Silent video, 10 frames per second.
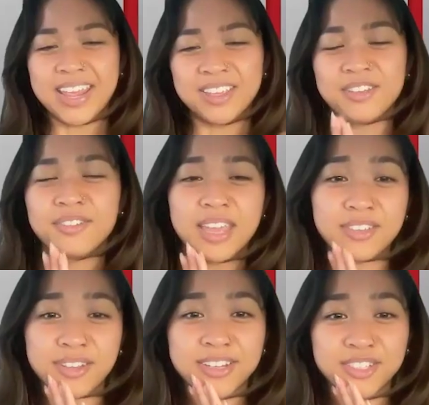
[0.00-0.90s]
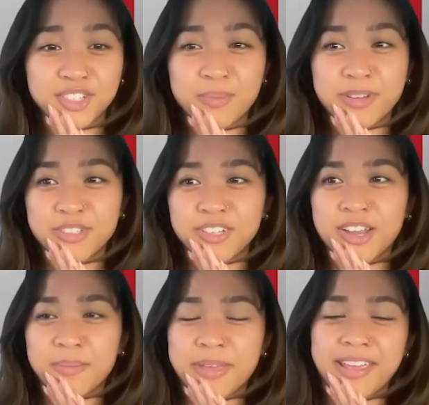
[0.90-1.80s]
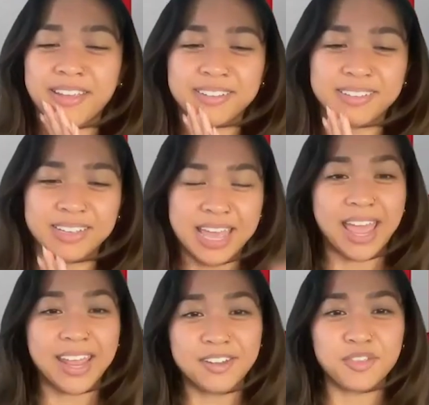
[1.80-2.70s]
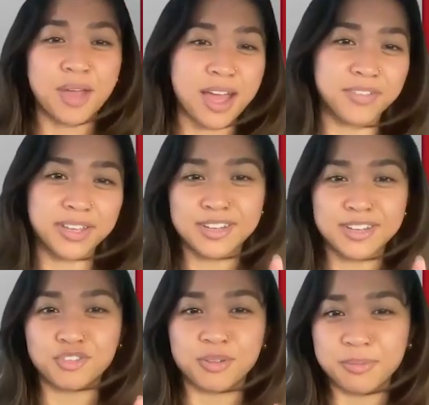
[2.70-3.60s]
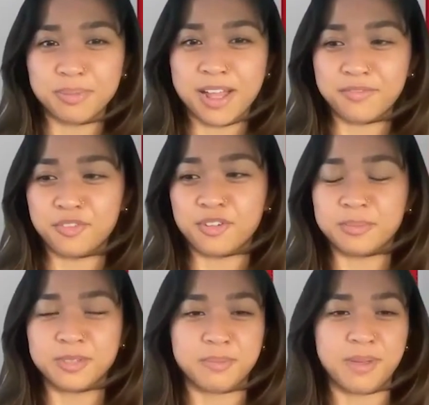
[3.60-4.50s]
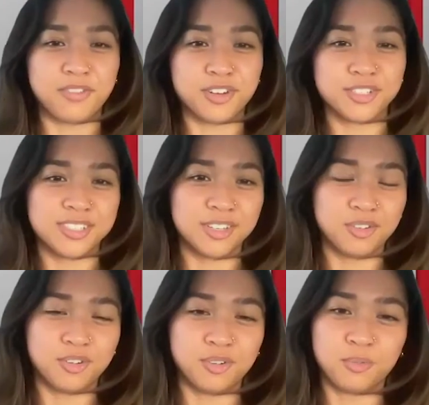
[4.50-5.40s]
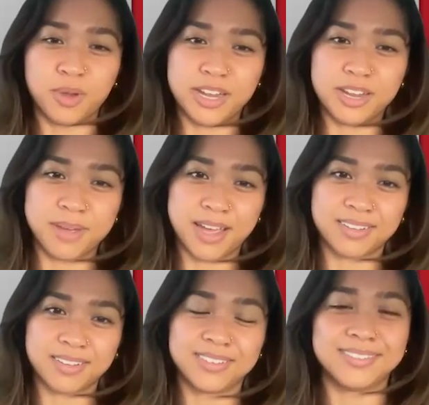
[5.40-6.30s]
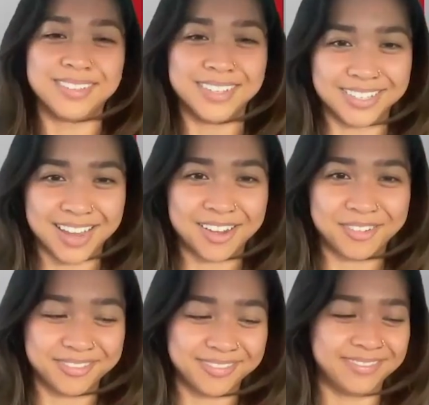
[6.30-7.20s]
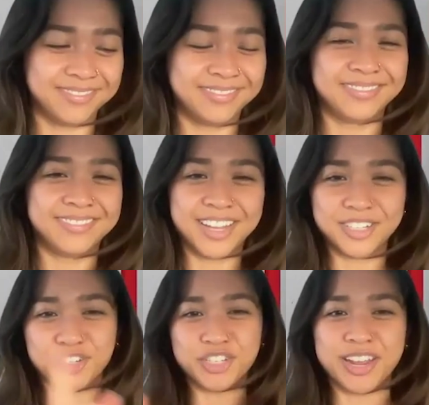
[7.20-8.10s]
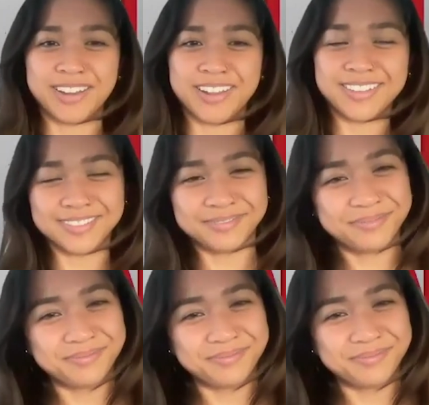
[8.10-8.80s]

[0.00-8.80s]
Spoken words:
Thank you. Thank you guys so much for coming. And if you have any streaming platforms, my first single, Running Back, is out under Shanny.